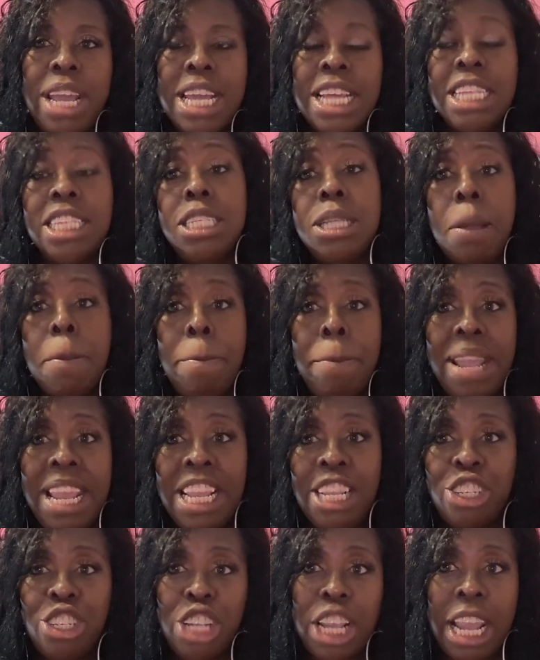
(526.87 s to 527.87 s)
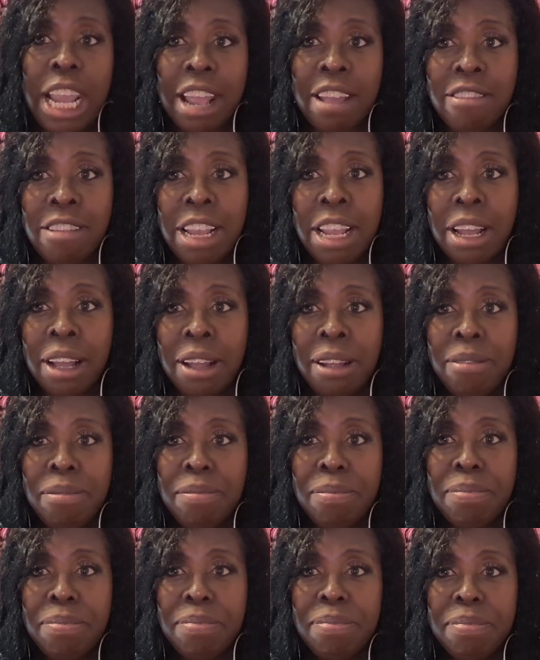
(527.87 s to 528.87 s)
is the beach area.
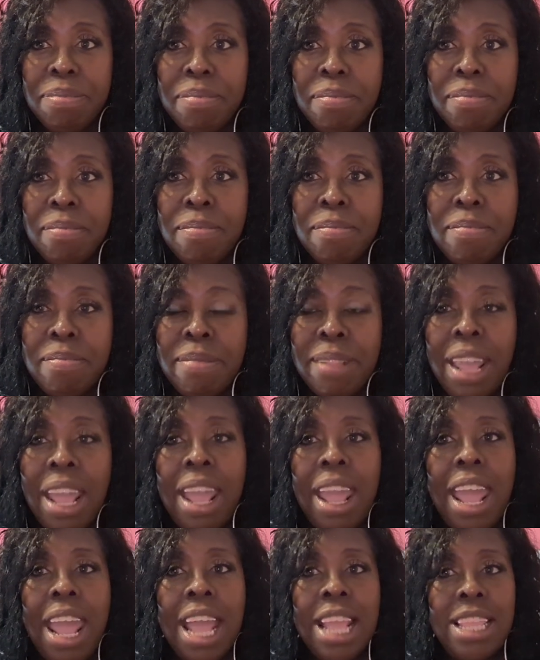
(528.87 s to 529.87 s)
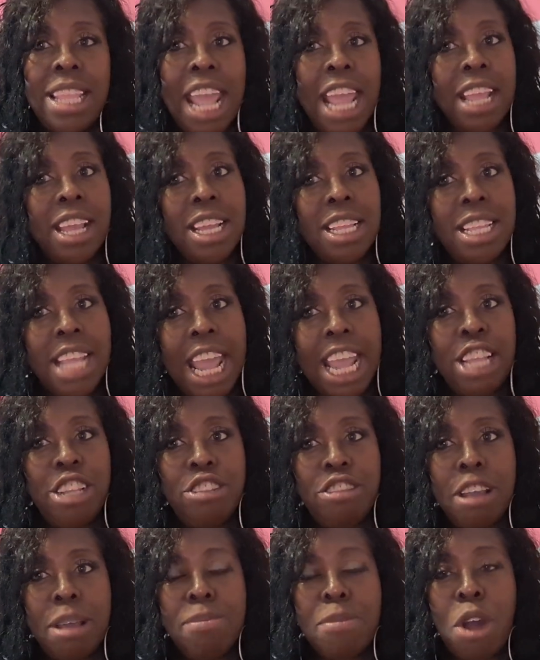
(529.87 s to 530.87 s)
And take a day
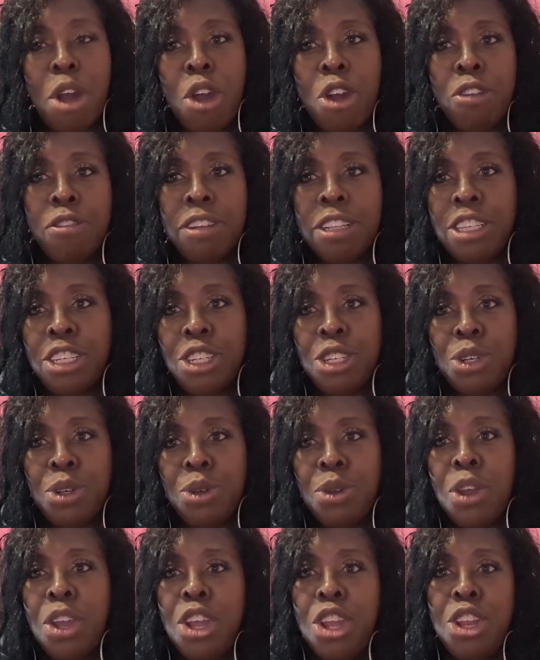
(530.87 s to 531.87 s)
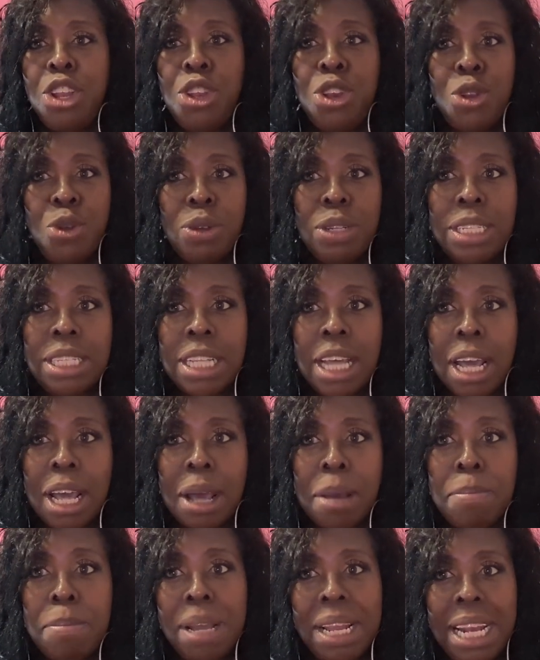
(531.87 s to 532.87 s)
trip over to
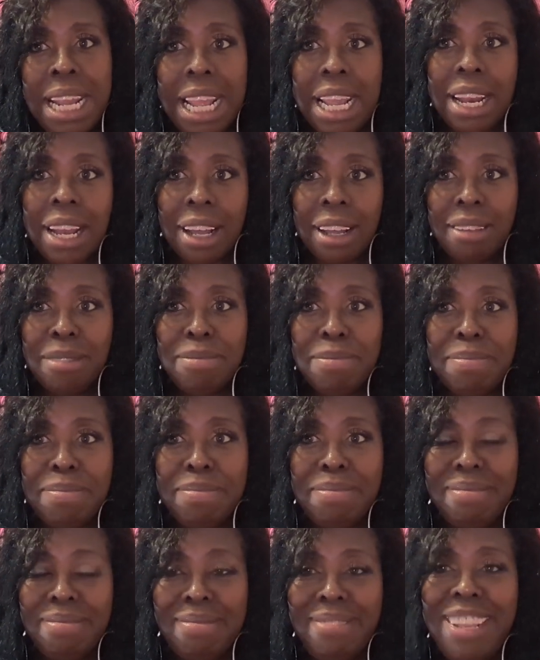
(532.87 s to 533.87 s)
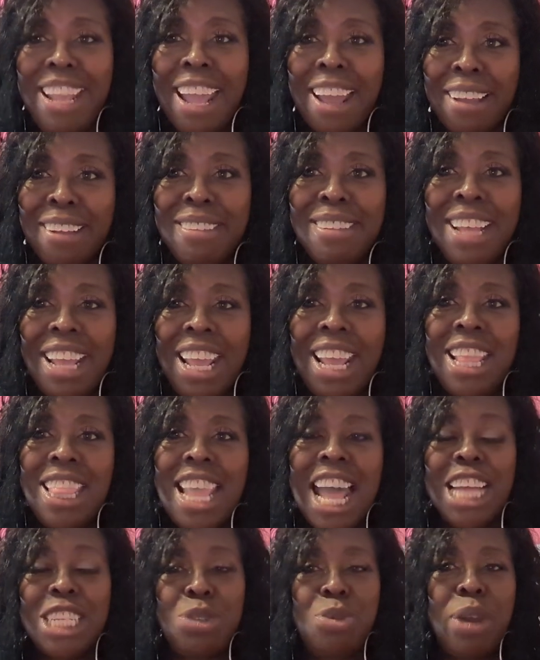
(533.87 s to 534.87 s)
Nusa Penida. Yeah,
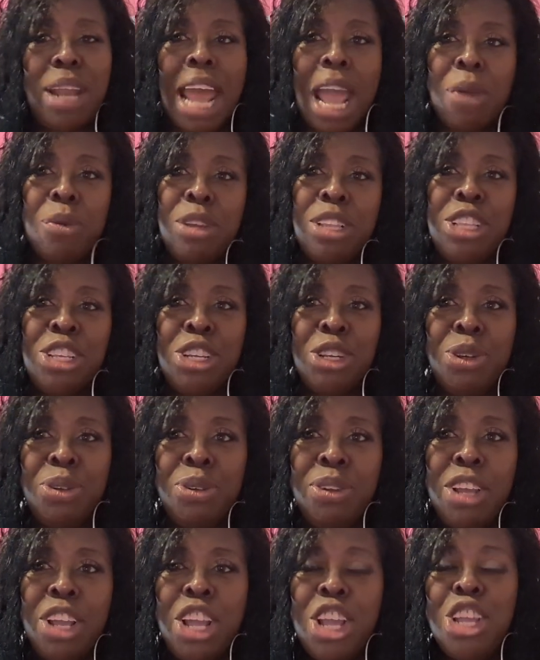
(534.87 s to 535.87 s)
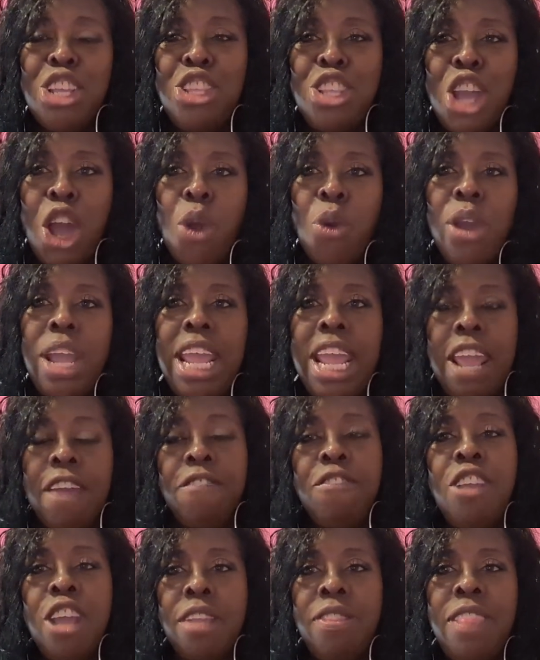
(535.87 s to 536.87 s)
that's what I would do.
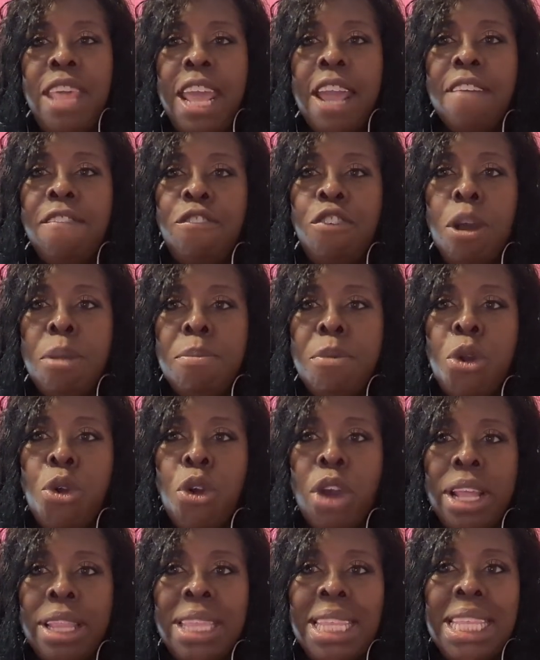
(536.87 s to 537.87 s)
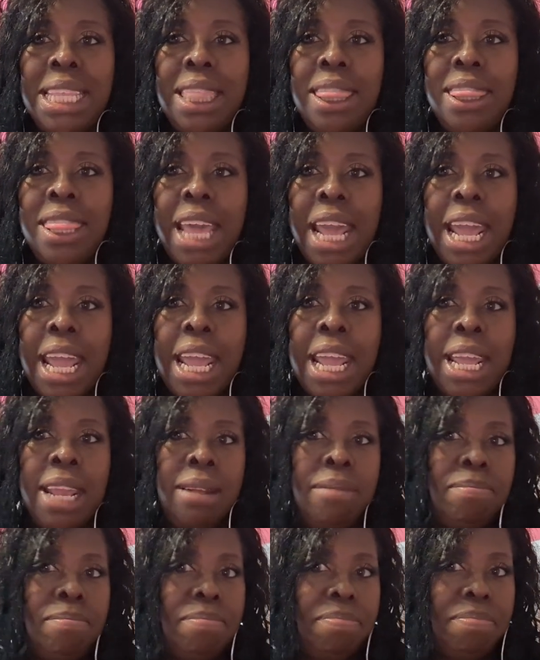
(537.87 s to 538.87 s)
If you're there for more
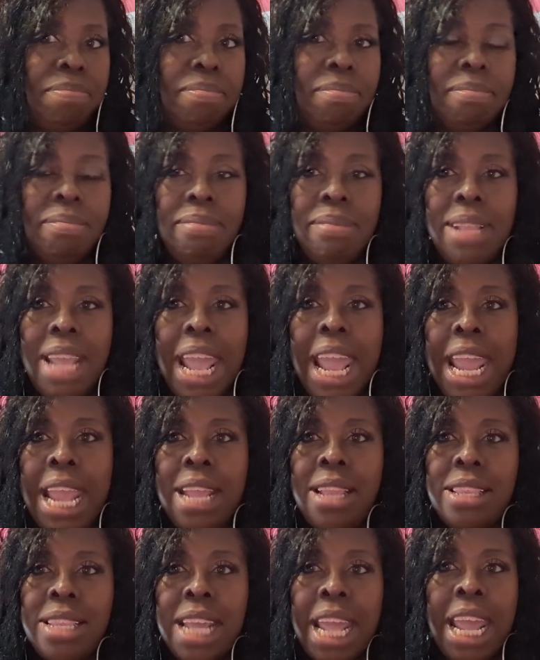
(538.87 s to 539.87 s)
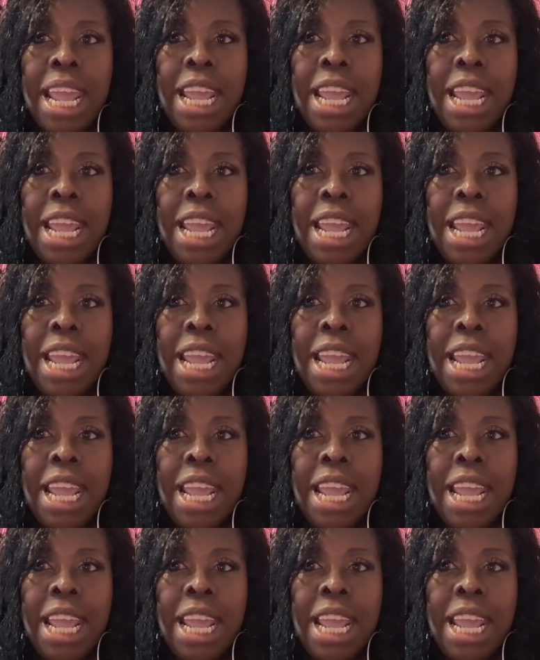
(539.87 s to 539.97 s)
than 8